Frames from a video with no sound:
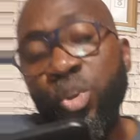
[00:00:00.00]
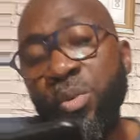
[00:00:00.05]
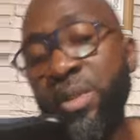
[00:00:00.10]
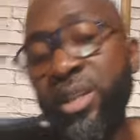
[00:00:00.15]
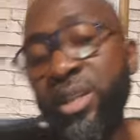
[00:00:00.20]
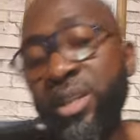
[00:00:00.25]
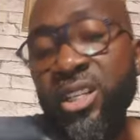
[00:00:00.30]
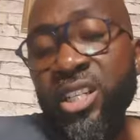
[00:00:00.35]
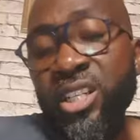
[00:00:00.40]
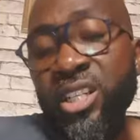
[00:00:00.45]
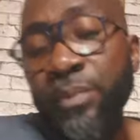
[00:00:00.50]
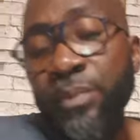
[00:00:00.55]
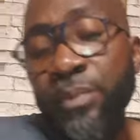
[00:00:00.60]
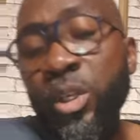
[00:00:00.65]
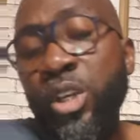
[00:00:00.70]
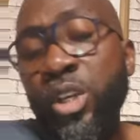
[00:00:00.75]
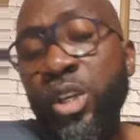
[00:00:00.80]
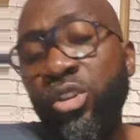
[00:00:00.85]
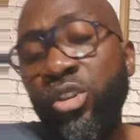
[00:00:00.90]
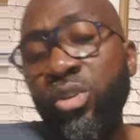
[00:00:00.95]
merging them.
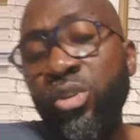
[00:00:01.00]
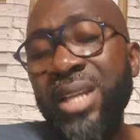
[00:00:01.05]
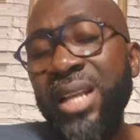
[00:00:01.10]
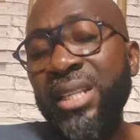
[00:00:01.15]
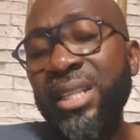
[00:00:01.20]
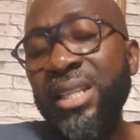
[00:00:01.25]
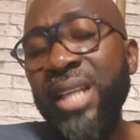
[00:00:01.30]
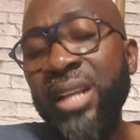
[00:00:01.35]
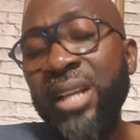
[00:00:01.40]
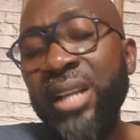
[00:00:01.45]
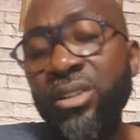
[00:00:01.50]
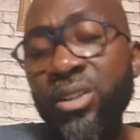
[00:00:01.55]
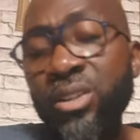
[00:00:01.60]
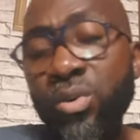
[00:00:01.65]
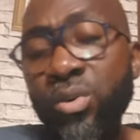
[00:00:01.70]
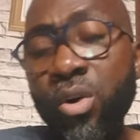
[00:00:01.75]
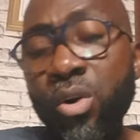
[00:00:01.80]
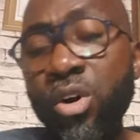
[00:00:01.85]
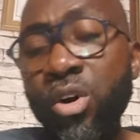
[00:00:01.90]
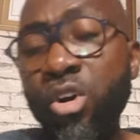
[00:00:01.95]
So there's another
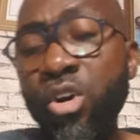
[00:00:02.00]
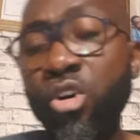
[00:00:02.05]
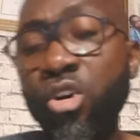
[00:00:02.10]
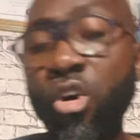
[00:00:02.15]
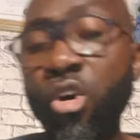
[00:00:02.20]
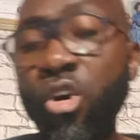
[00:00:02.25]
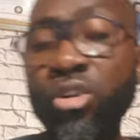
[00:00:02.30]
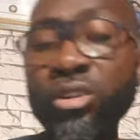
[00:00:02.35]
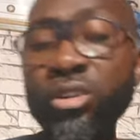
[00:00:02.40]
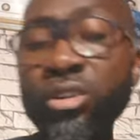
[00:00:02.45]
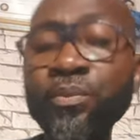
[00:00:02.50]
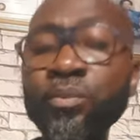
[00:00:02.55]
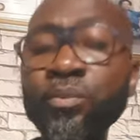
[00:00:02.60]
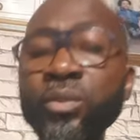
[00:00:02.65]
one called